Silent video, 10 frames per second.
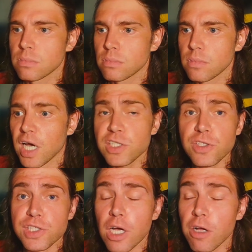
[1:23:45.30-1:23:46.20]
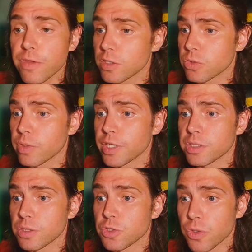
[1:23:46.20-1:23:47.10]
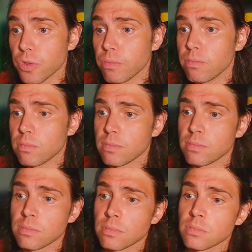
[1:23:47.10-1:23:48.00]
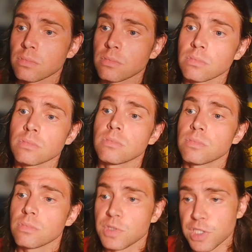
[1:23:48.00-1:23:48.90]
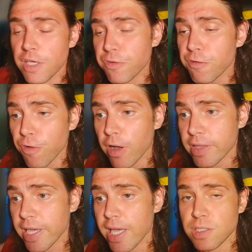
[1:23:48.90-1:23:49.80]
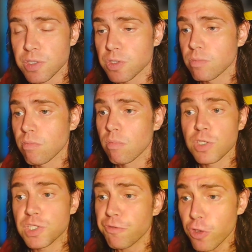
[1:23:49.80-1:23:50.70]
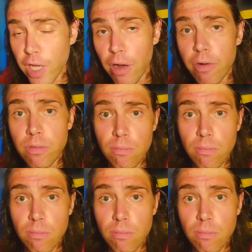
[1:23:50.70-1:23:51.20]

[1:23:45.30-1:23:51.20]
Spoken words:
Ask yourself those questions too. And see if you find the answers. Because if you don't,